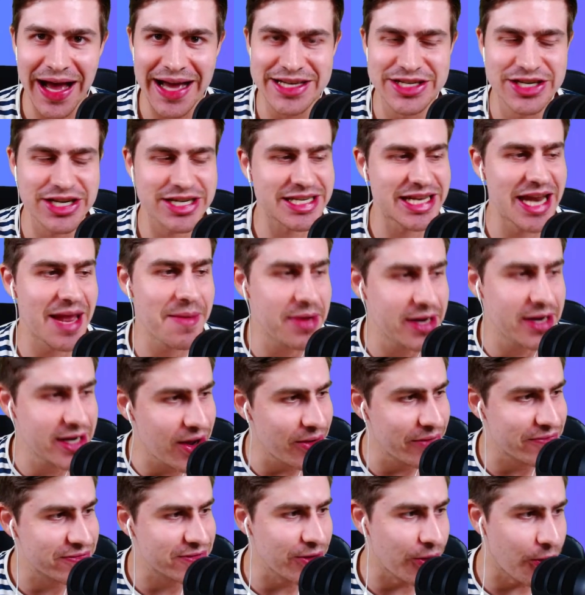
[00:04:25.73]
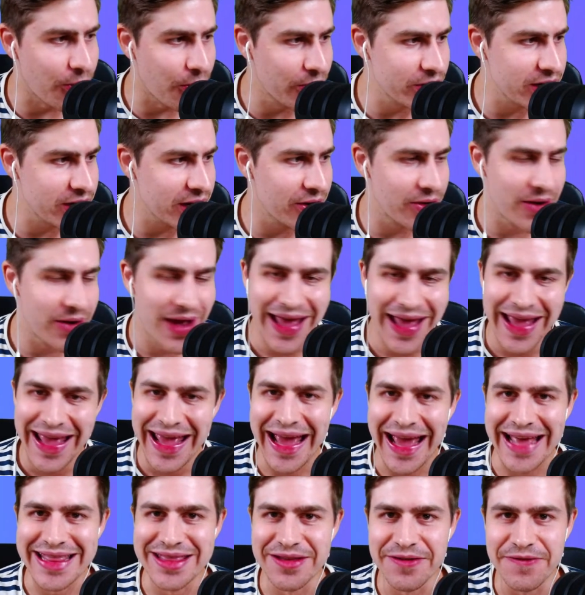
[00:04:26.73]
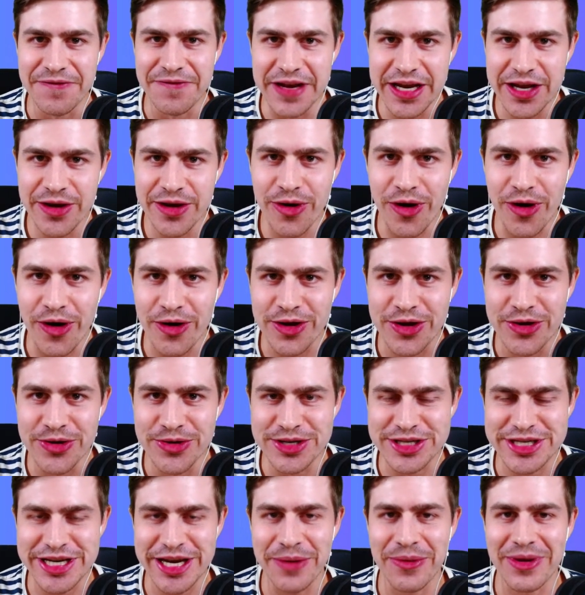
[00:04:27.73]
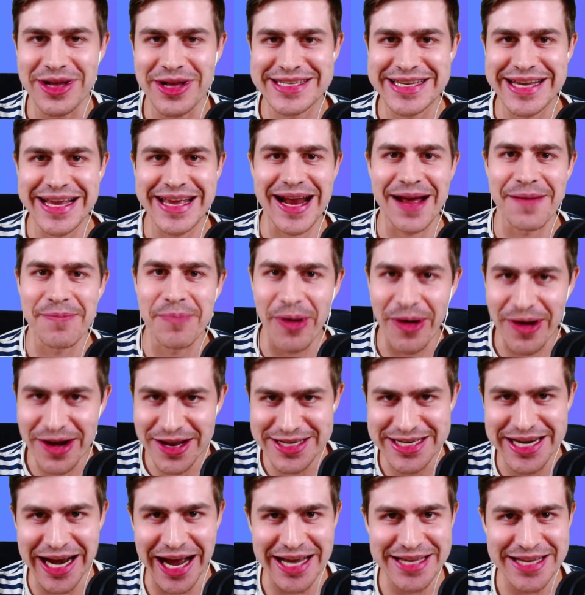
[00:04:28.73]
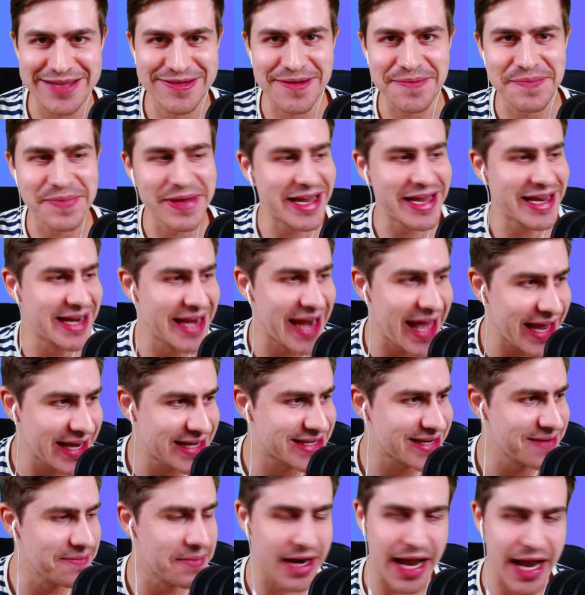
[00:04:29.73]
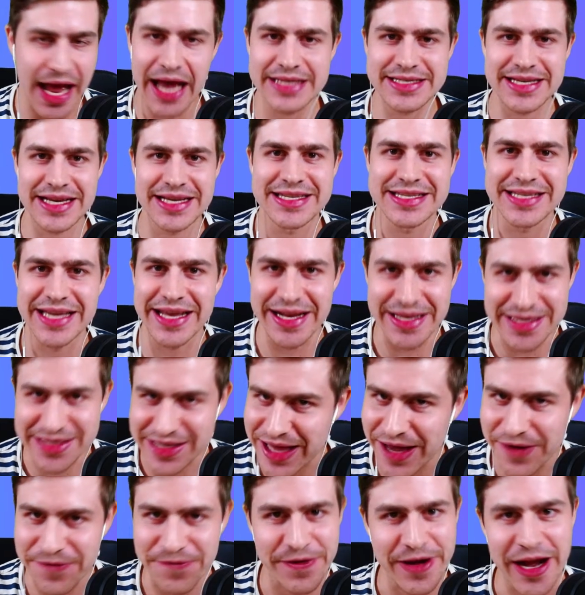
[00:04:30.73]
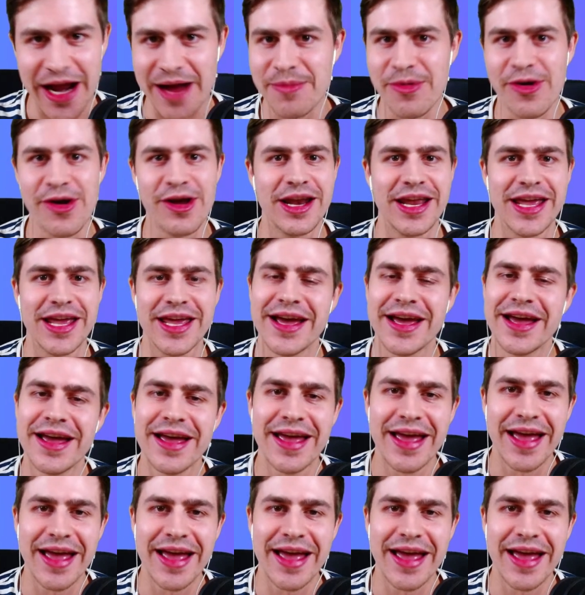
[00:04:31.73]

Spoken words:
Just let me know if the audio and the video are Gucci. Once again, I apologize for being late, but as I said, in South Africa, I'm early.